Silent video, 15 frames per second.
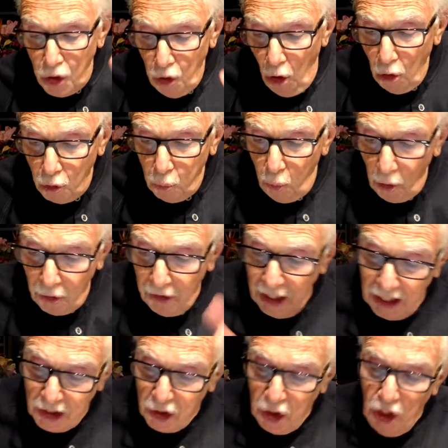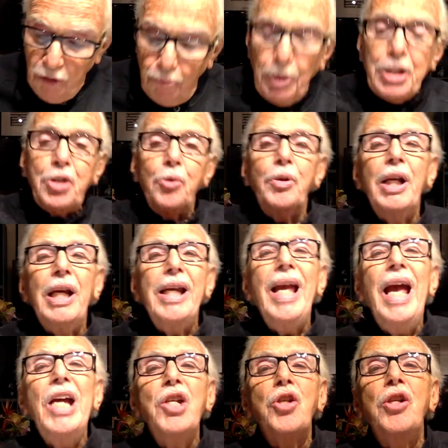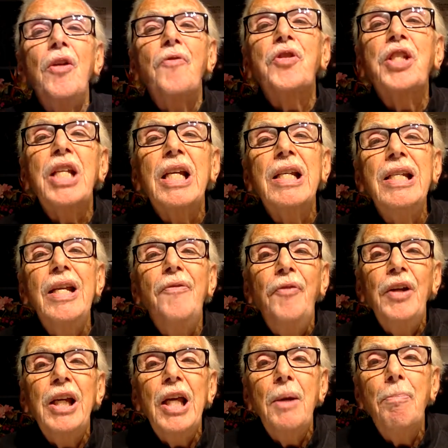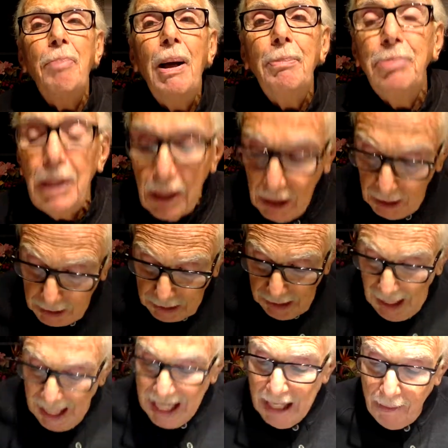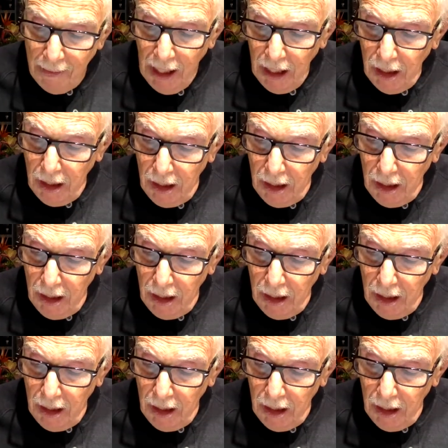noteworthy achievement or an occasion of significant public acclaim,